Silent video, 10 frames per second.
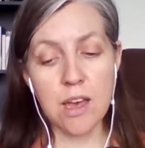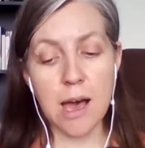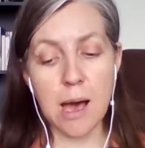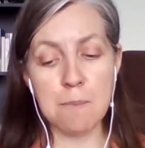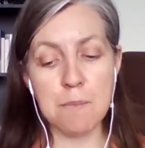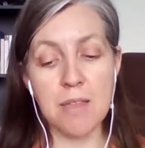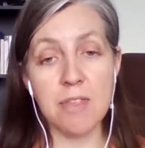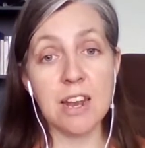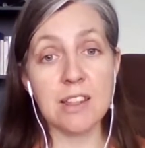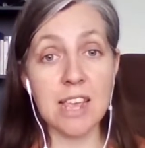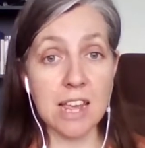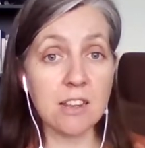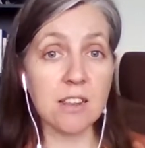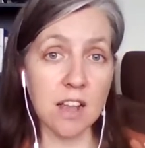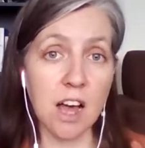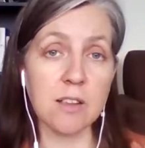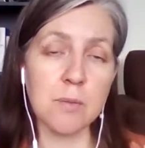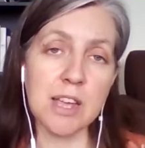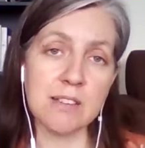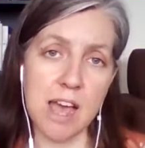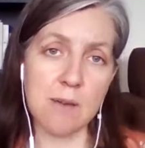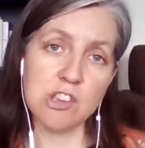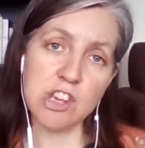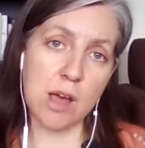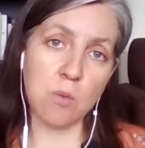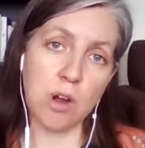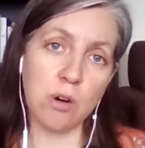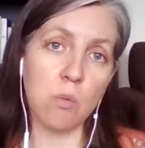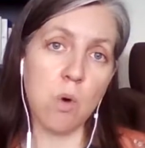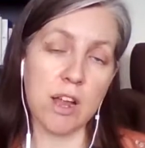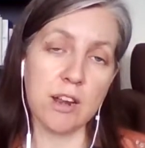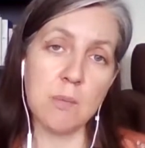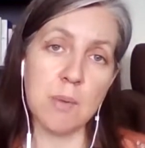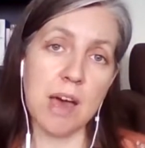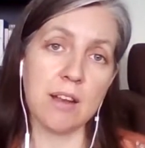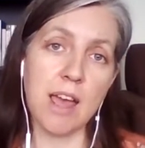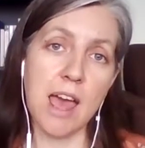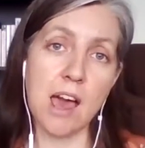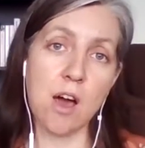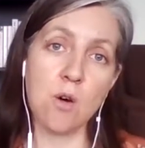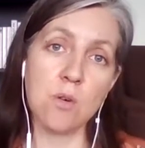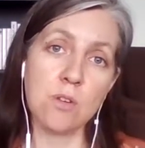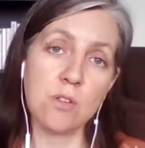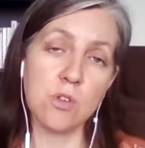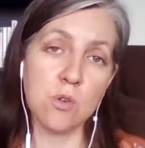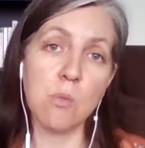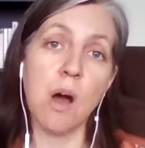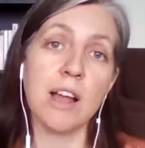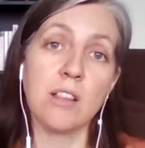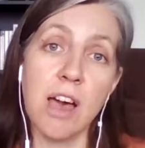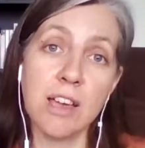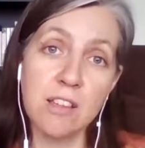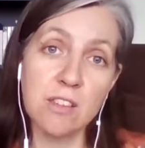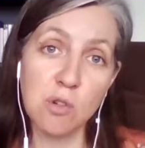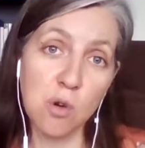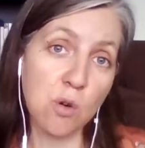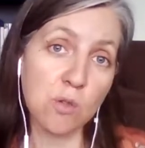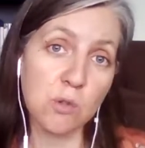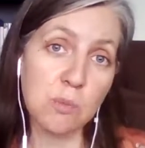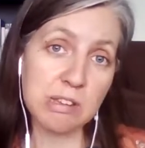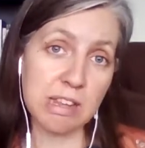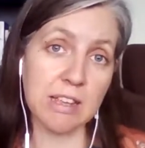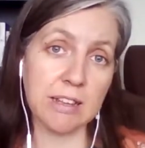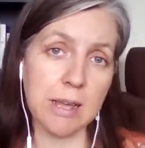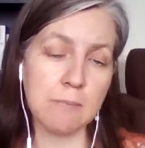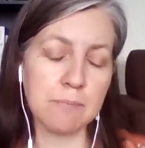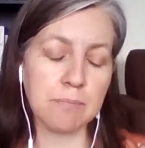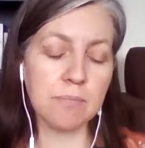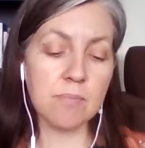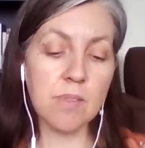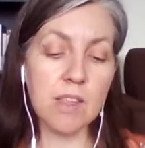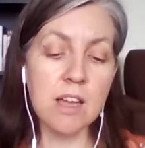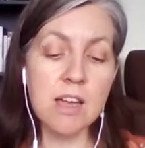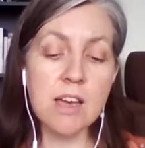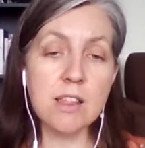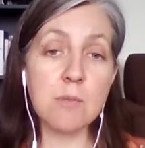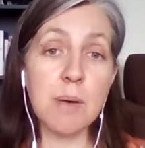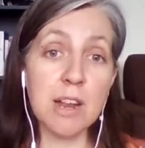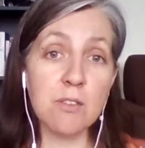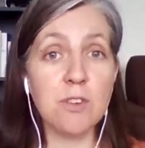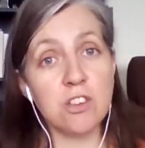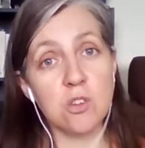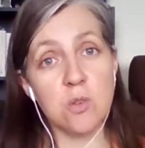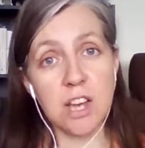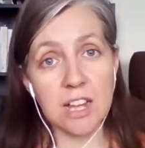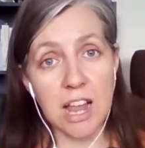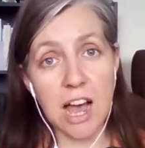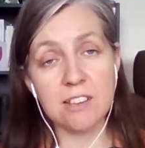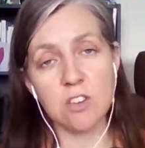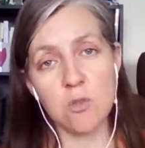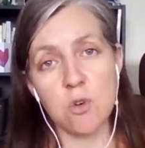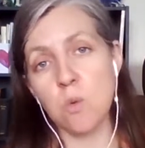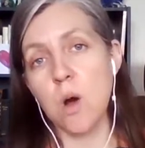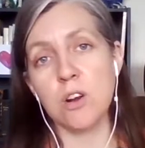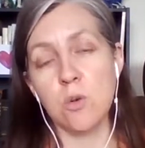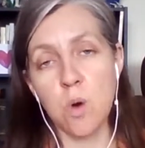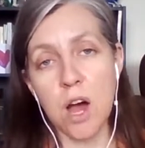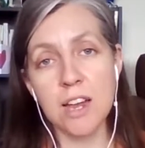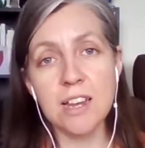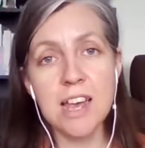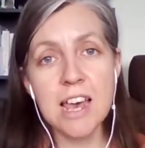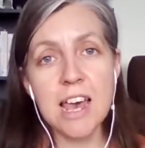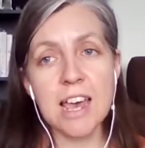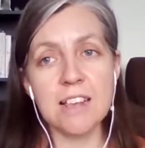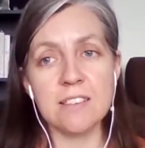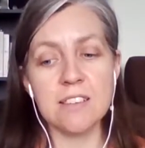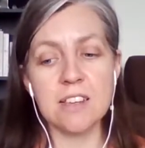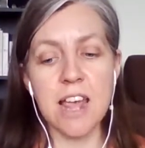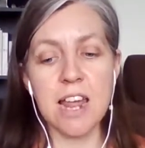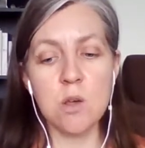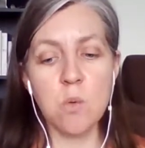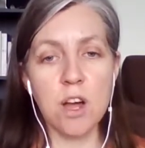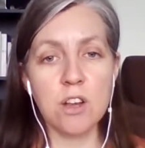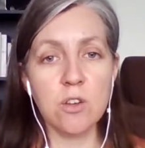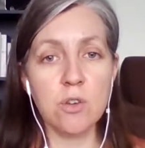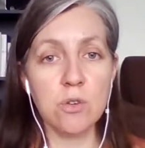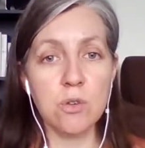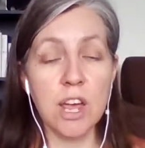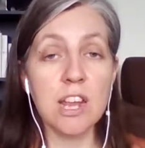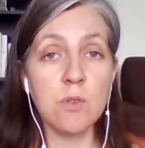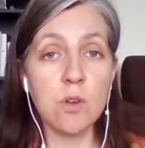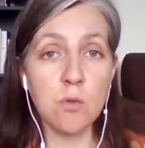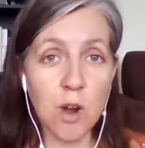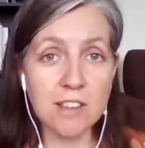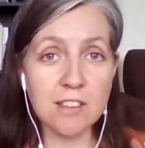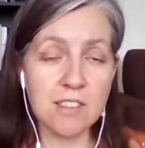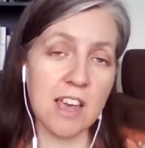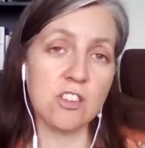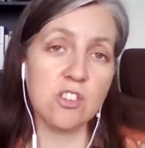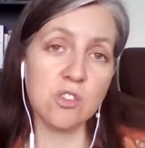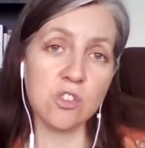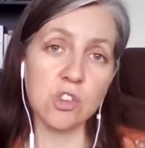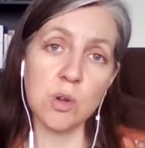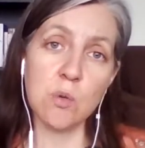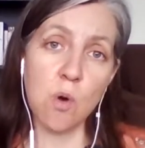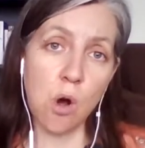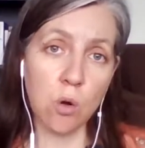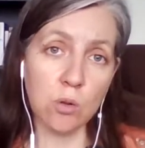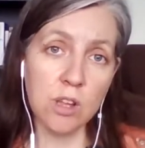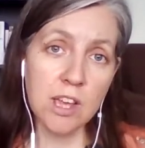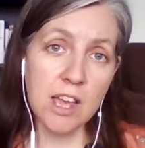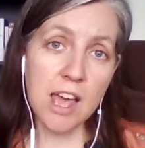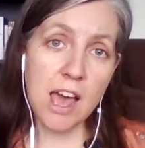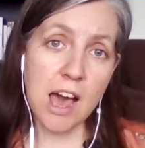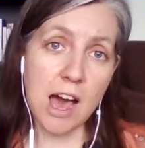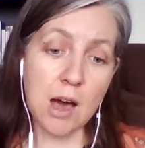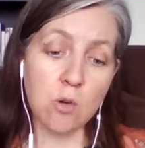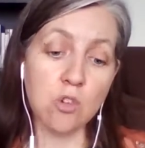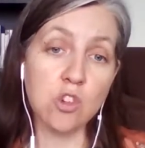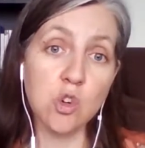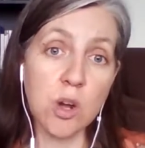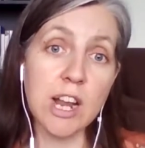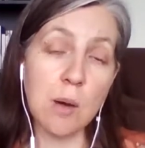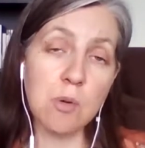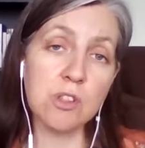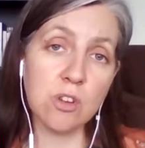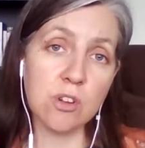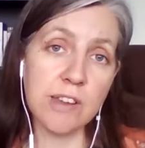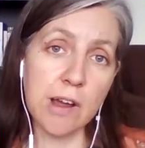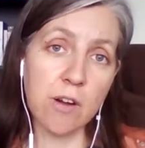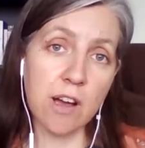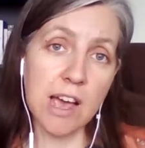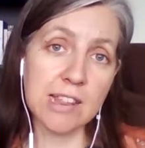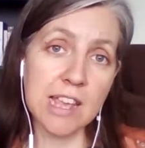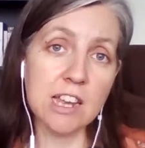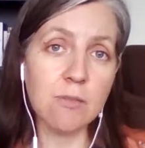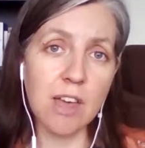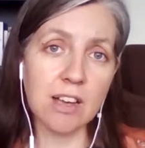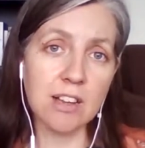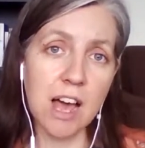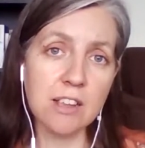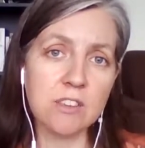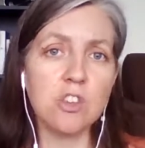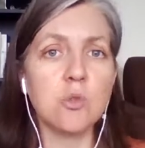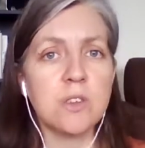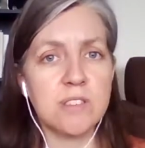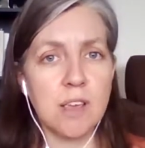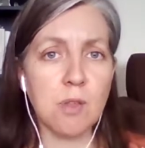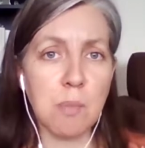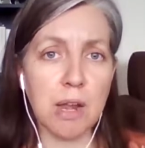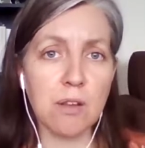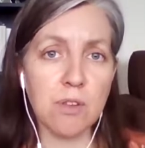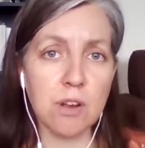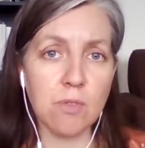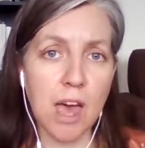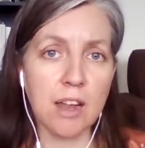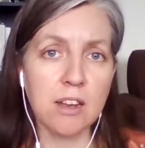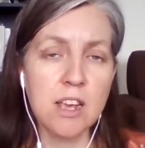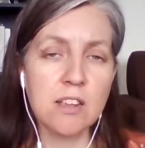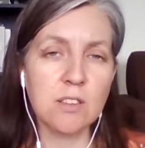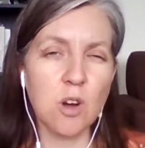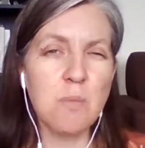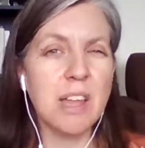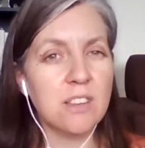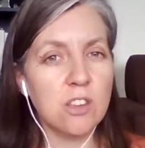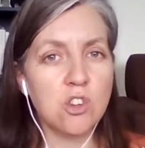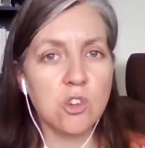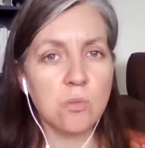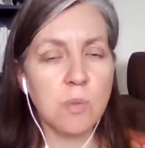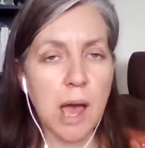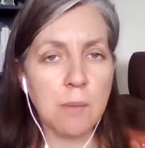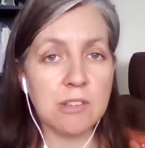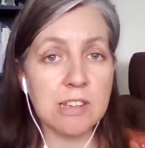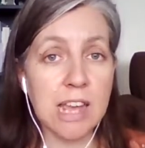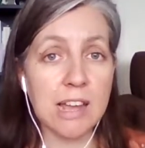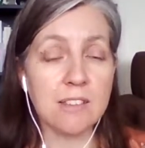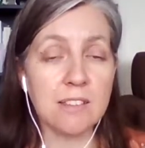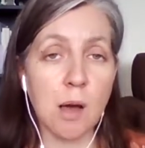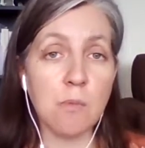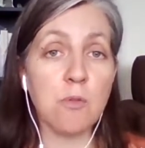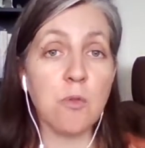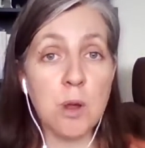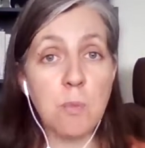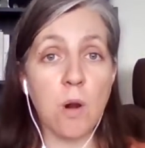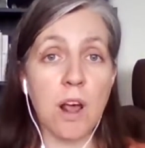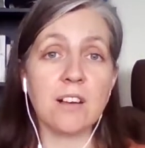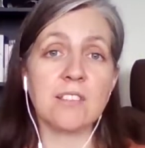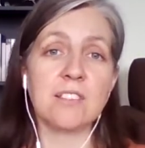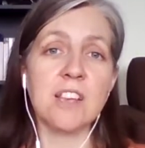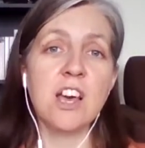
And then at the end of the class, we get to have a chat one-on-one about how you might like the oils particularly. The benefit to doing a class over a one-on-one is that any of your friends that choose to enroll or join up with doTERRA at the end of that class, you receive the benefit of that. So it means that you should be able to get some free products.